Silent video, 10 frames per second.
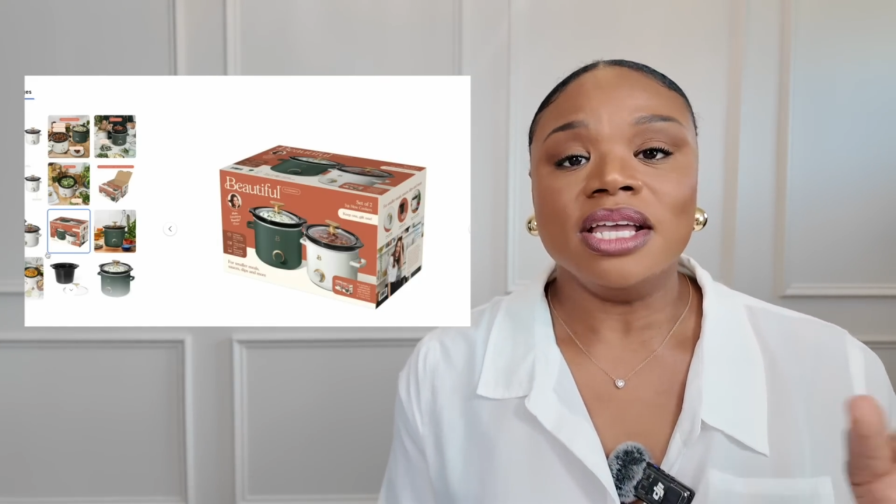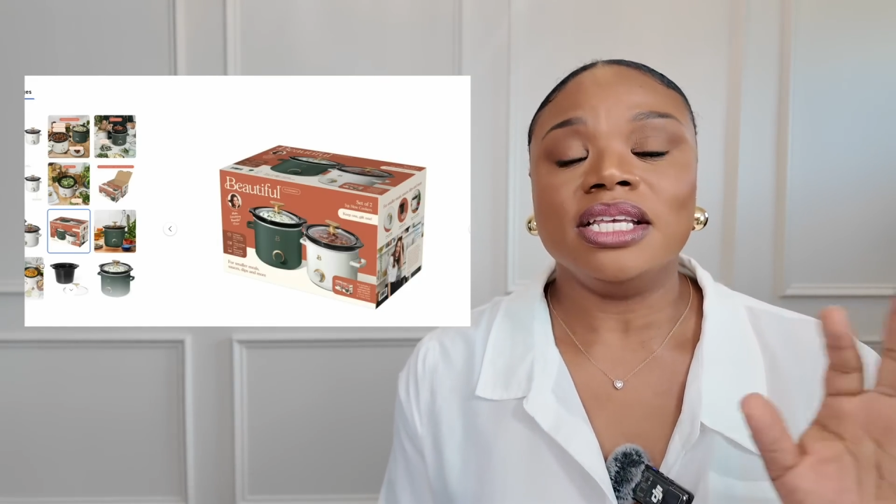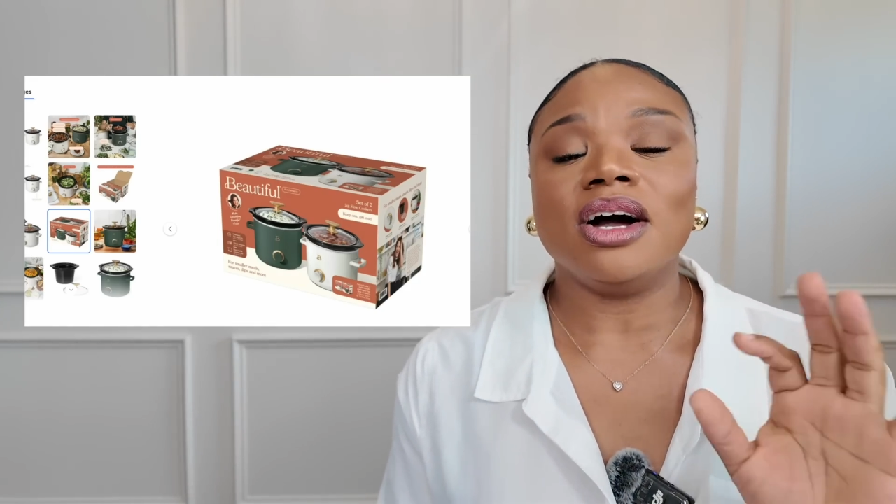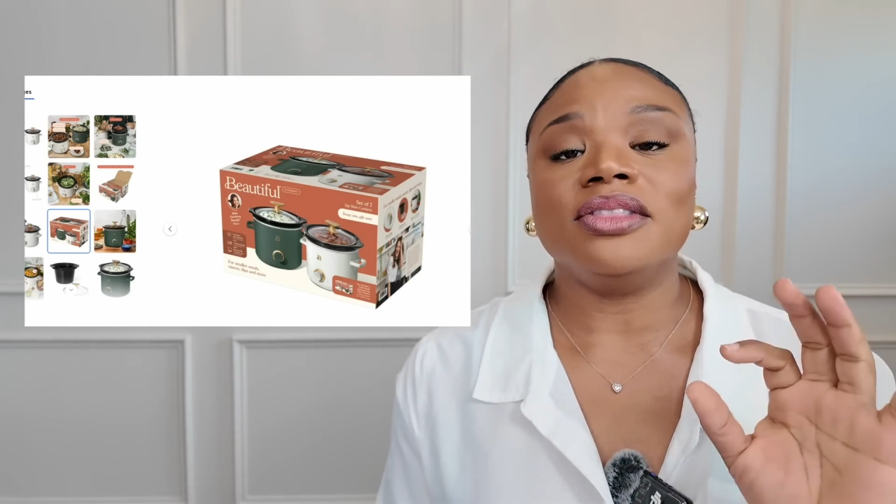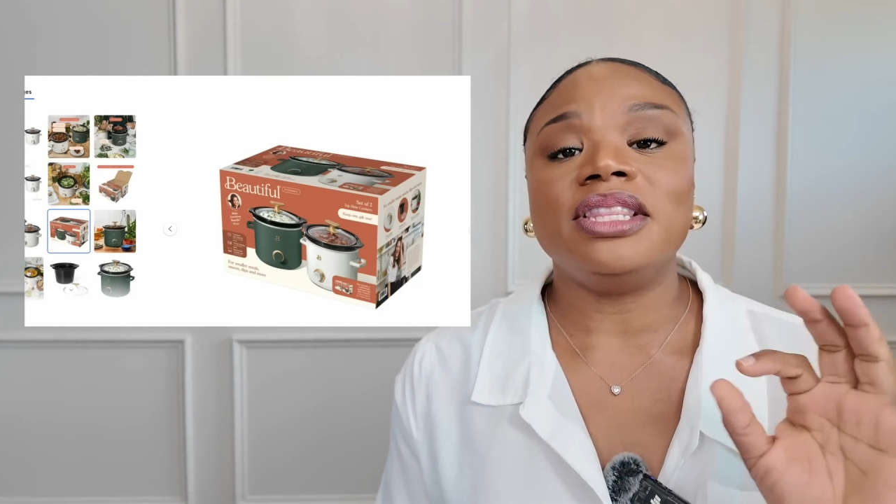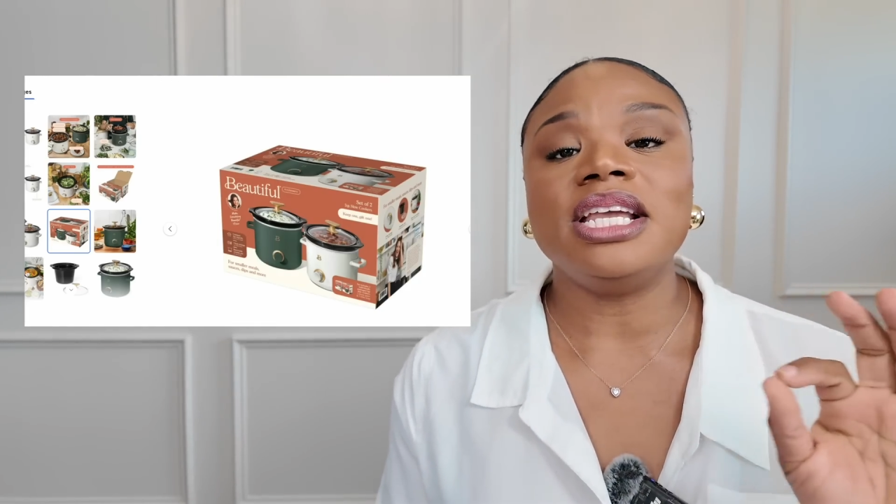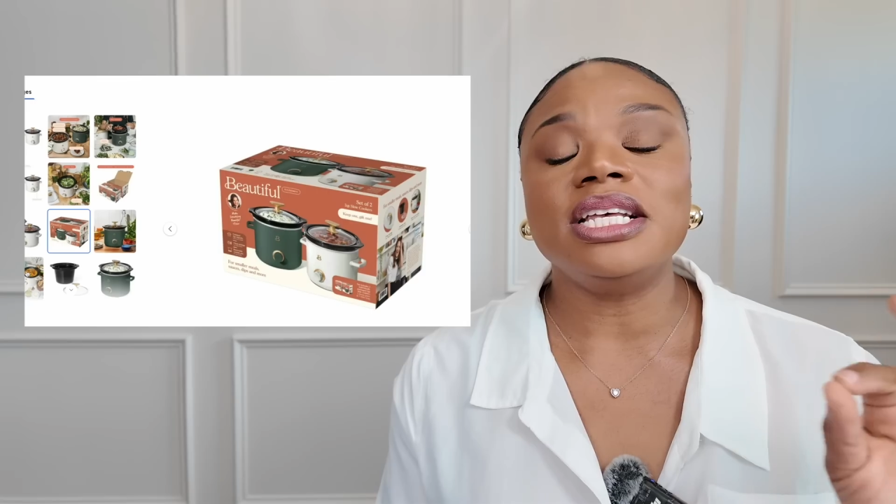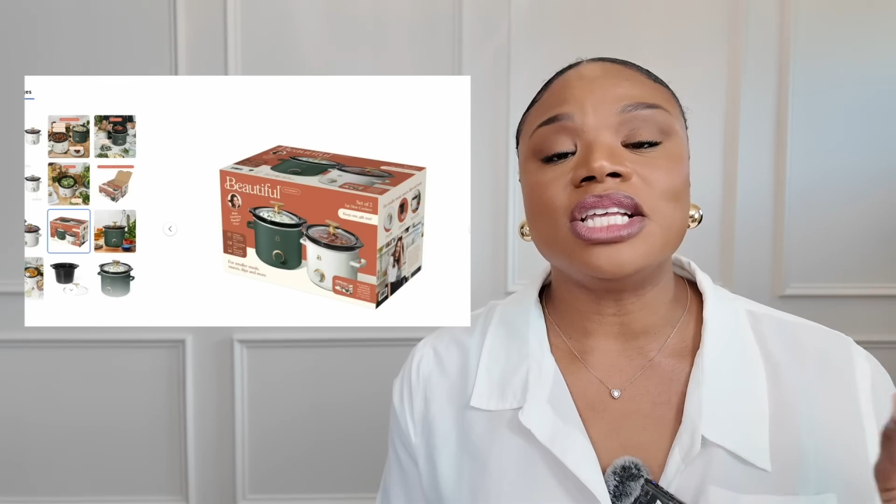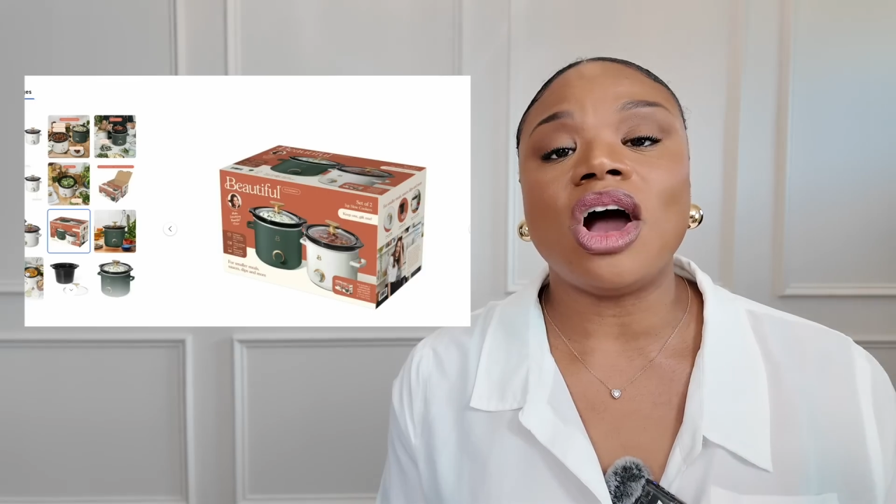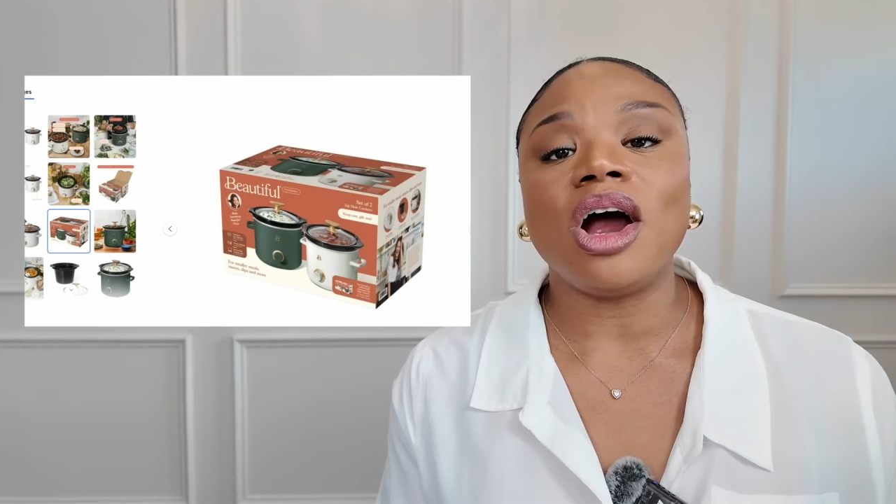Y'all,
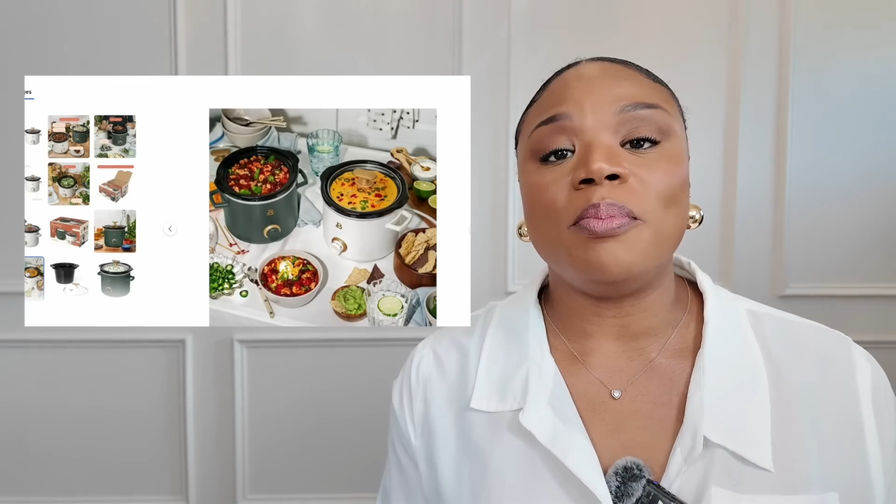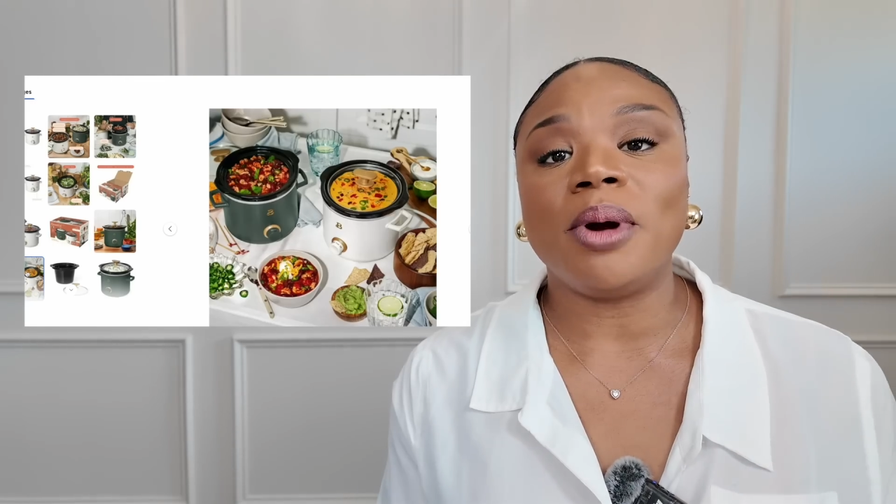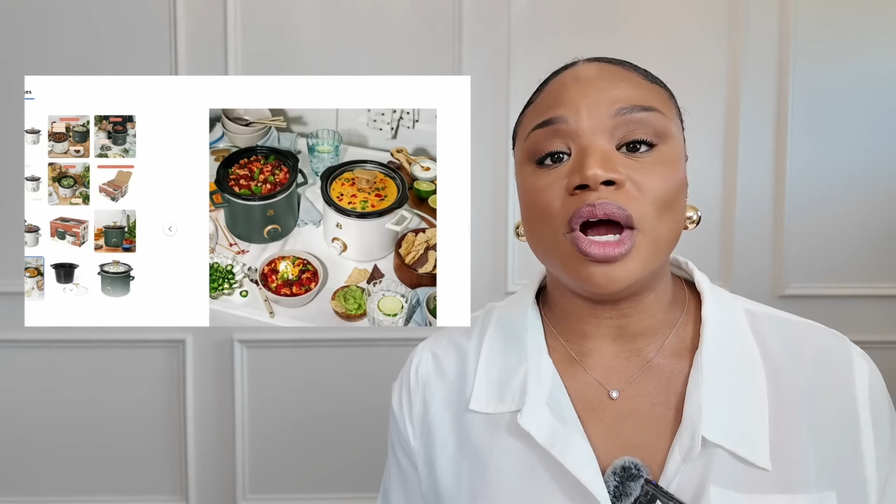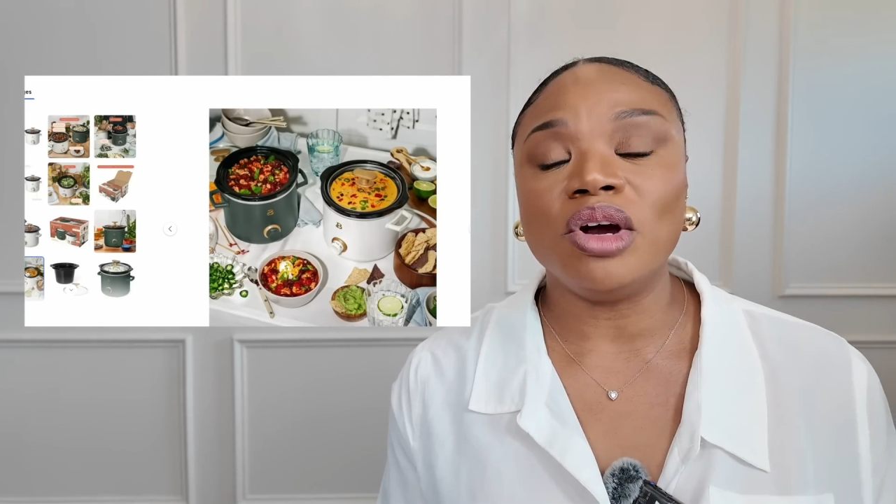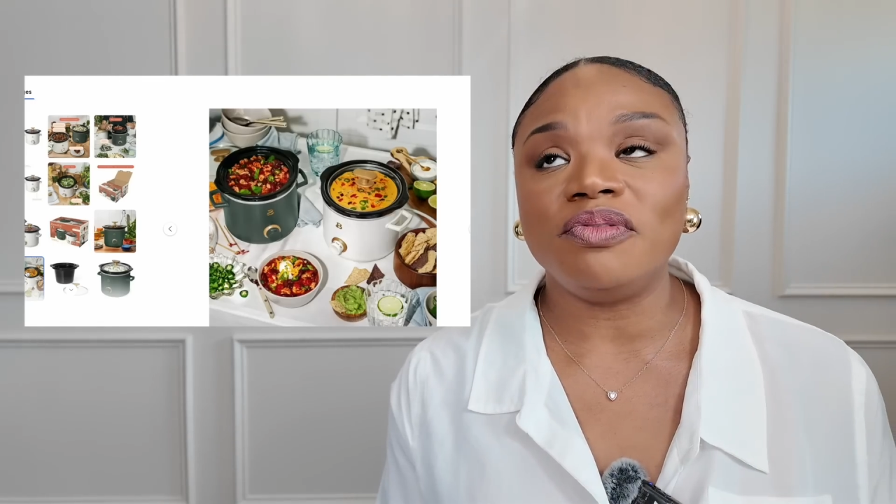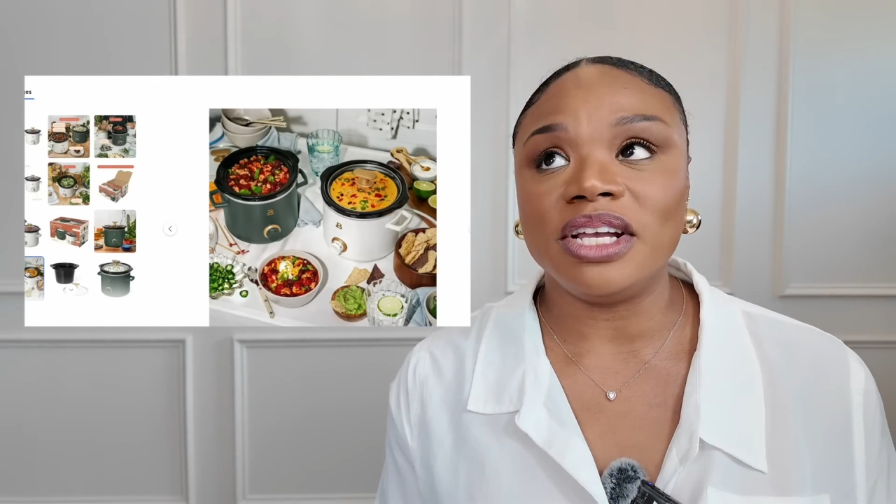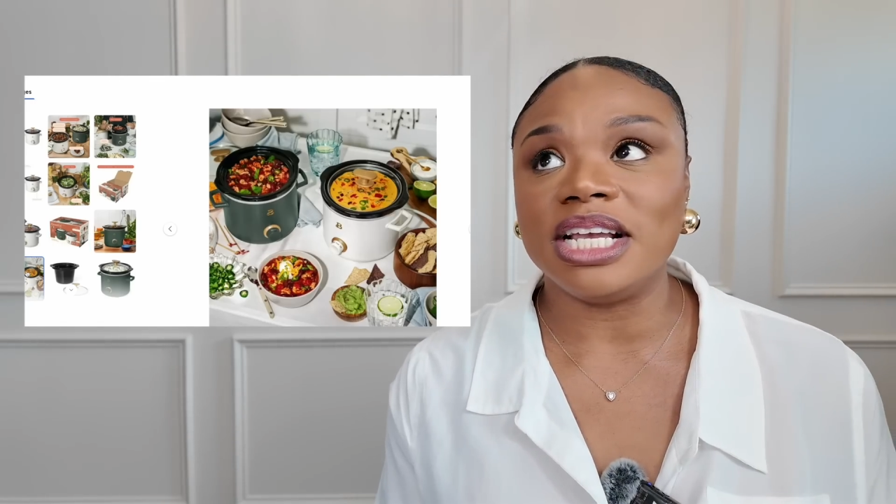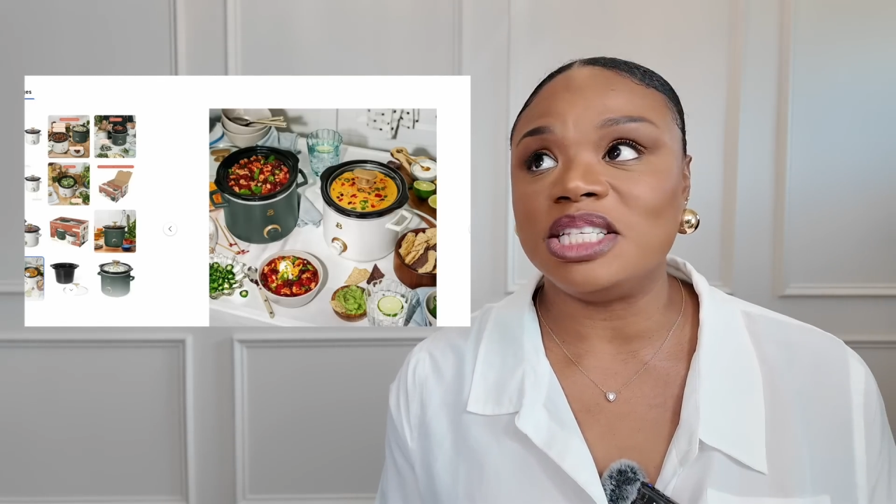these are perfect,